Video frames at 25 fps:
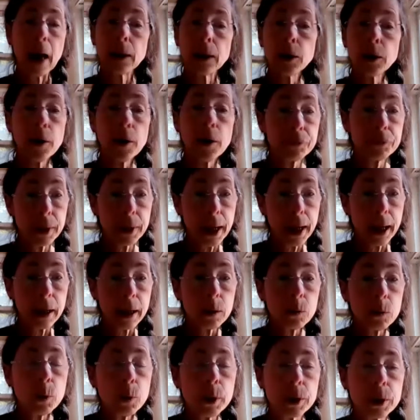I love
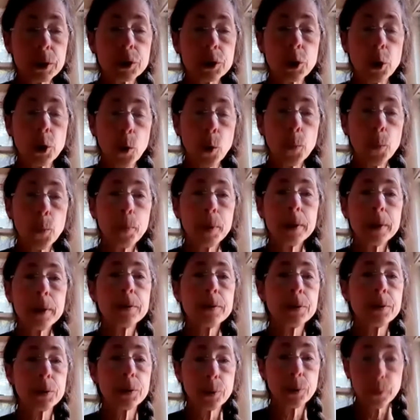10 when it's
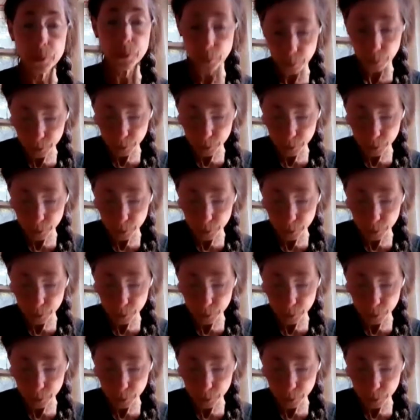open. So